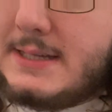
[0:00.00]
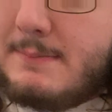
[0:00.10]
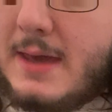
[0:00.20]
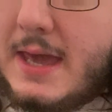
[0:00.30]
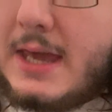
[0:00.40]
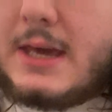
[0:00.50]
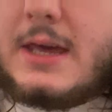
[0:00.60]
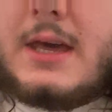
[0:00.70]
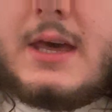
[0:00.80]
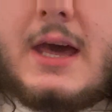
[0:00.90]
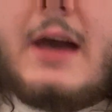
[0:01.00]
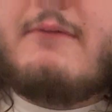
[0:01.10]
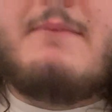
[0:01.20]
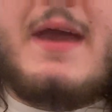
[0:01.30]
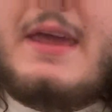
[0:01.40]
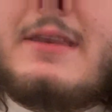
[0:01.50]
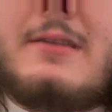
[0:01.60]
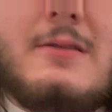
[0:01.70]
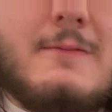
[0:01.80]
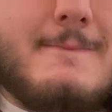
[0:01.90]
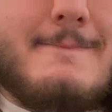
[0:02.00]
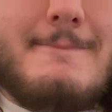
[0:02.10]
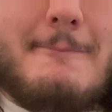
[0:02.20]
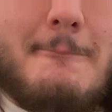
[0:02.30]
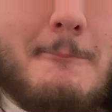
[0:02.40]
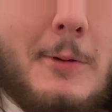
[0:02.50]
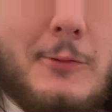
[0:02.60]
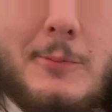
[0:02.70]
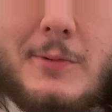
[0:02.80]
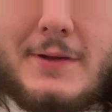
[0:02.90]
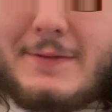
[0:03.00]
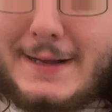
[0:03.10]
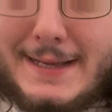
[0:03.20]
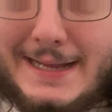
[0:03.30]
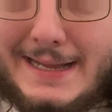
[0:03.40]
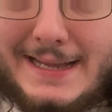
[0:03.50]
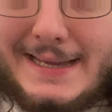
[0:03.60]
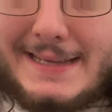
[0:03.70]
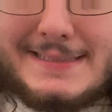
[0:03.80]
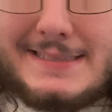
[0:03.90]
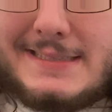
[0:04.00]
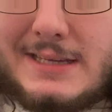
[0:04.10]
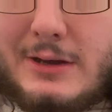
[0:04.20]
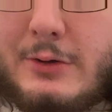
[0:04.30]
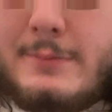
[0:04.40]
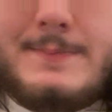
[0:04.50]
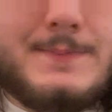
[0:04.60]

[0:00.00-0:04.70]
to make. I've made multiple different kinds, so